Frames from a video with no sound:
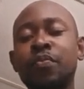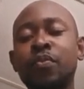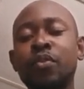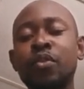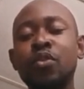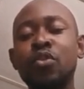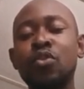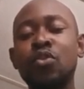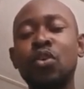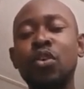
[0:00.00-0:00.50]

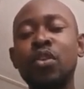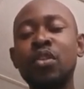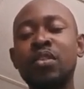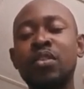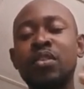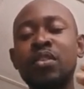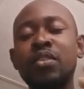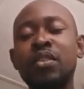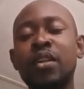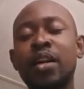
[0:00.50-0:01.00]
So all these
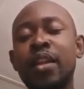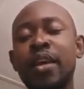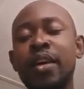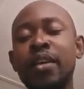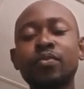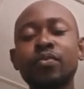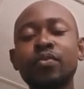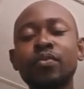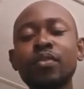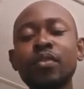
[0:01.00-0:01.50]
things are like
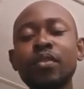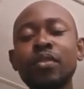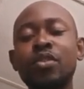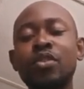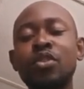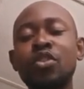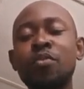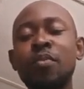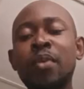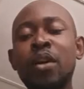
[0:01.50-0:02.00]
the
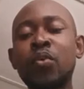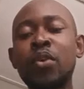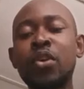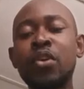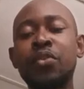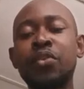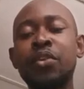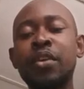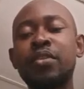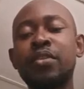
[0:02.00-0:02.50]
normal way you
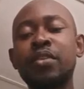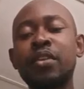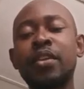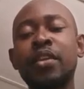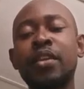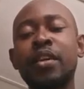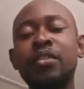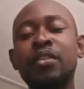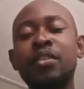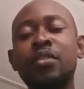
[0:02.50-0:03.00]
create a
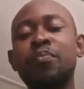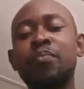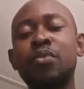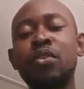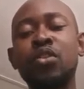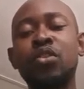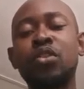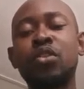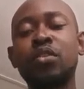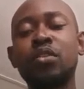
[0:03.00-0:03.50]
landing
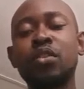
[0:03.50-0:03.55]
page.